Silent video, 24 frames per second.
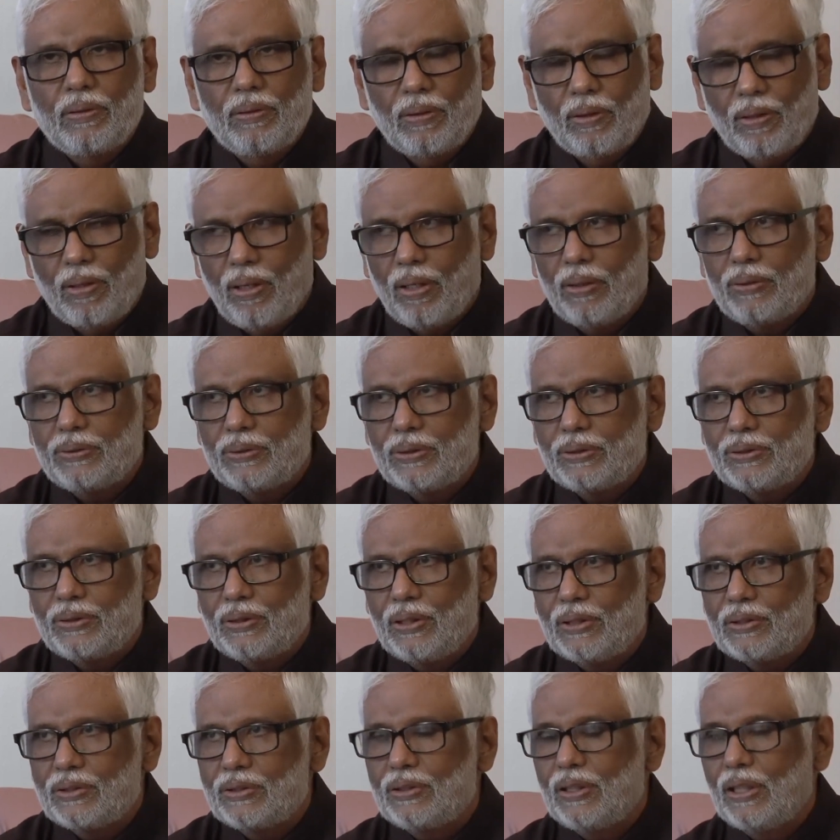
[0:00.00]
the
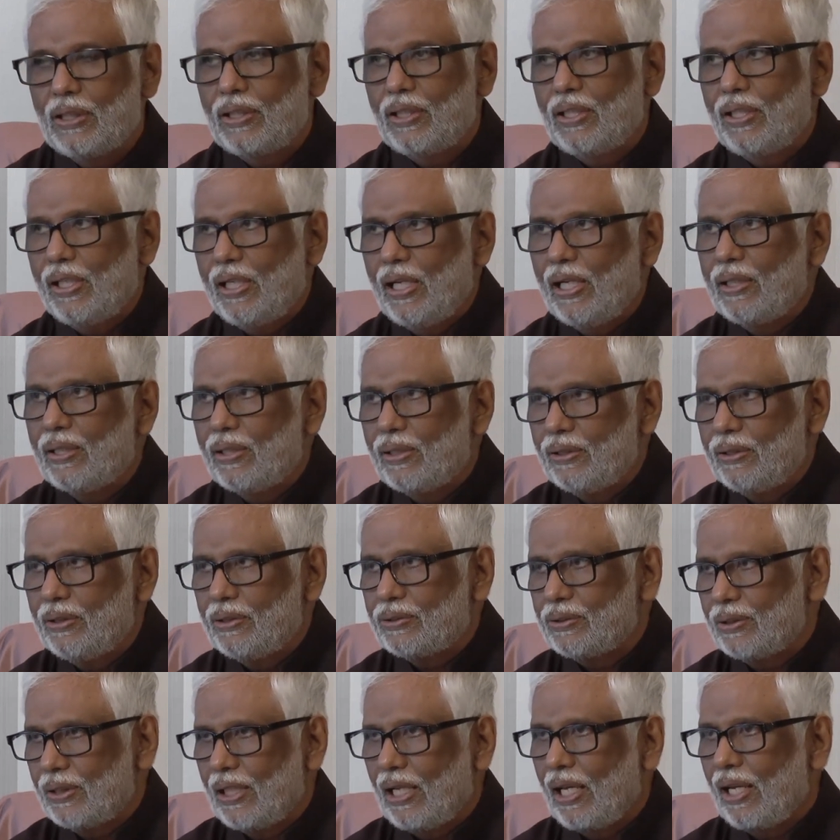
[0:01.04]
consciousness that created
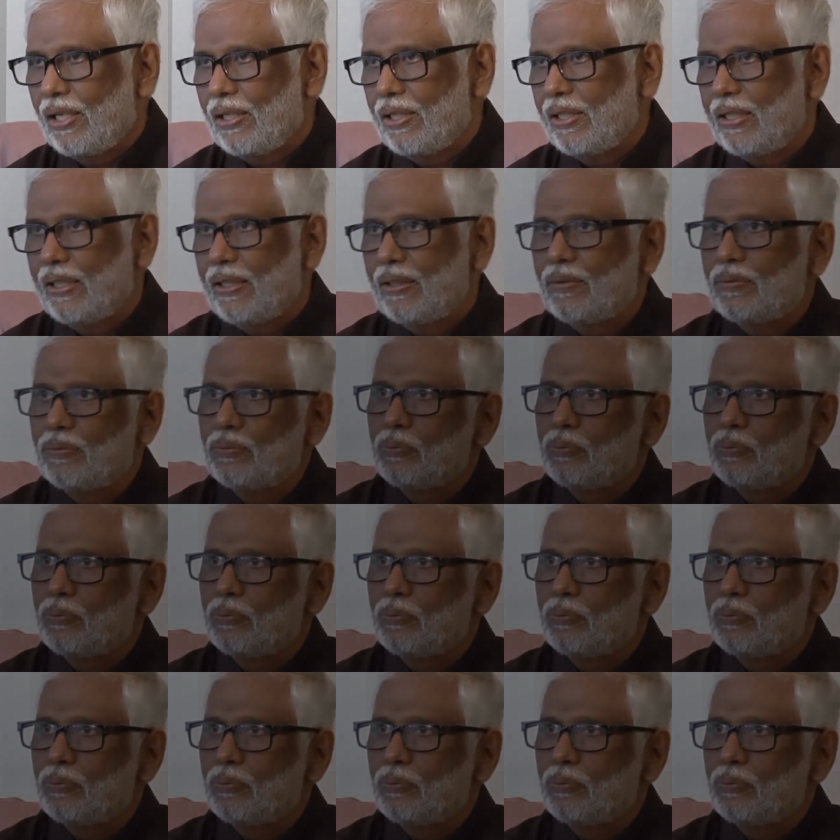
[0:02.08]
this reality.